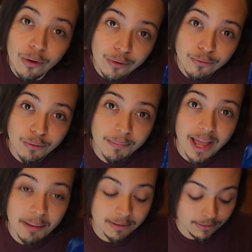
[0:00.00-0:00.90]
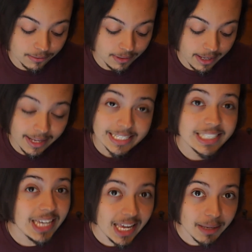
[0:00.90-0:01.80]
ordered from Amazon
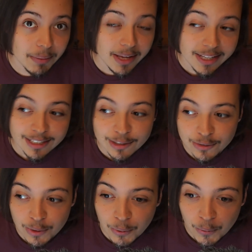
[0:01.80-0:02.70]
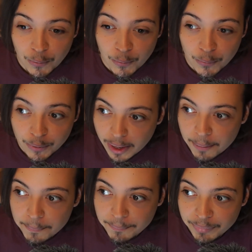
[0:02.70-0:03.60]
came. So yeah,
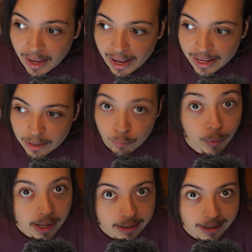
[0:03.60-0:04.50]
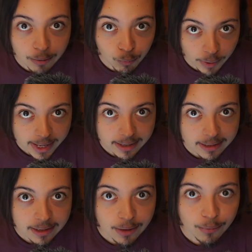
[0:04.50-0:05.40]
I waited and waited
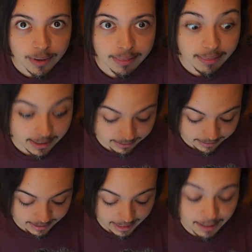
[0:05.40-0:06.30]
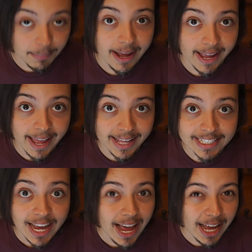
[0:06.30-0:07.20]
with this in my hand.
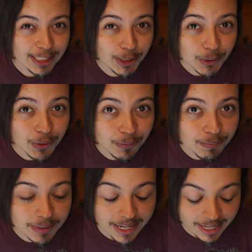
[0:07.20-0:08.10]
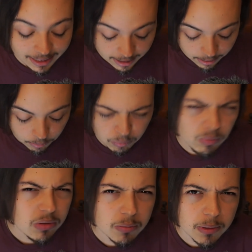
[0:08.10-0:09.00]
I couldn't play it
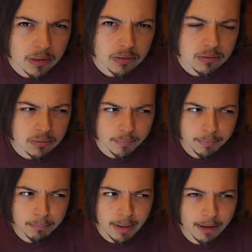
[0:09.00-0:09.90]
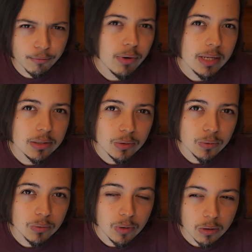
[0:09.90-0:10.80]
once because my friend
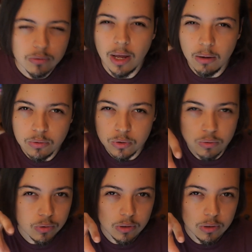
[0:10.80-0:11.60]
who knows how to,